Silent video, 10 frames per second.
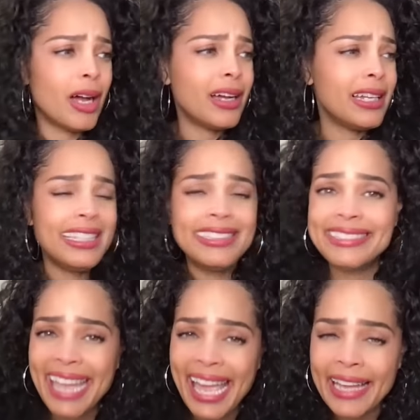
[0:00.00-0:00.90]
his
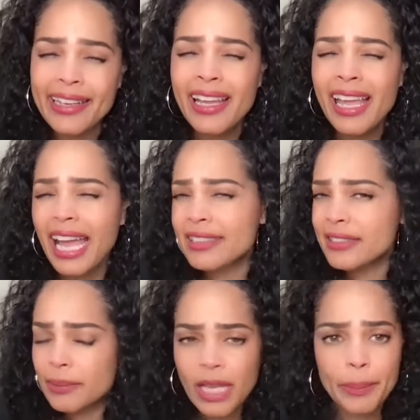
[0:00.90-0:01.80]
dad had
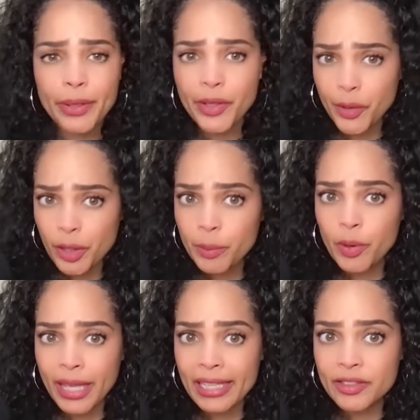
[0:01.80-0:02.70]
some type of curable
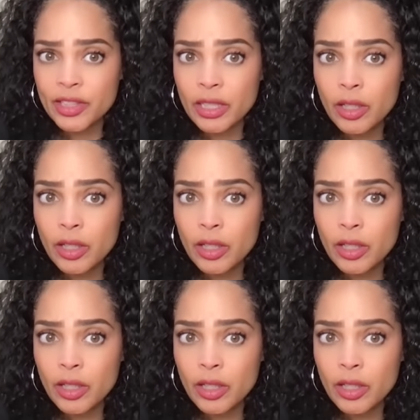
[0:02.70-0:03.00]
cancer?